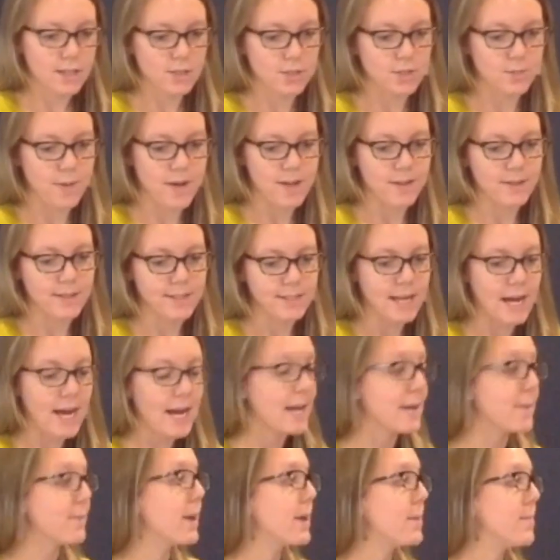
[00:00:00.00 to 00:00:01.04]
to spend the
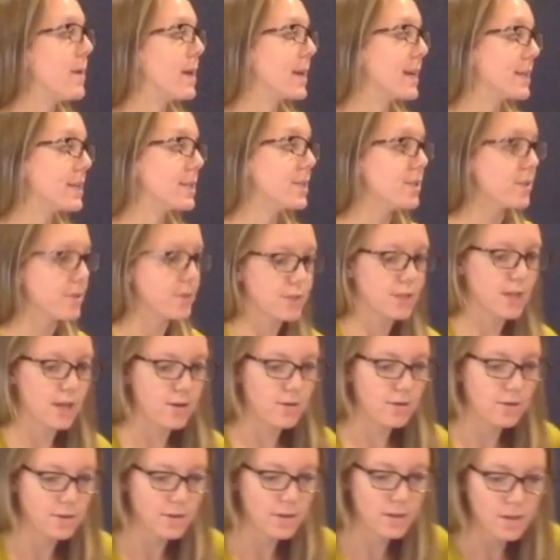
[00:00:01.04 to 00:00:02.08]
time and money to do
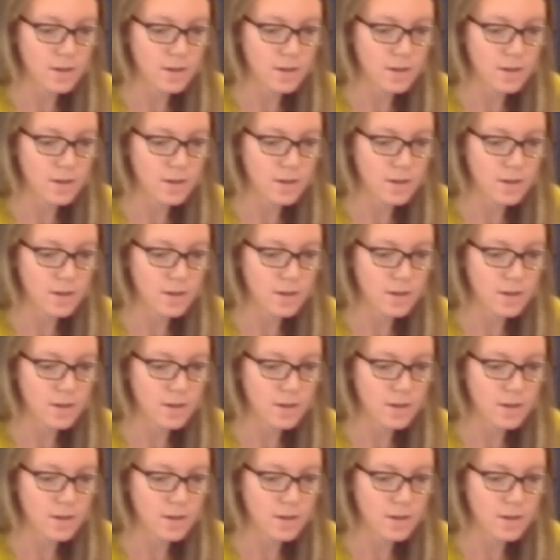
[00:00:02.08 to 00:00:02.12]
so.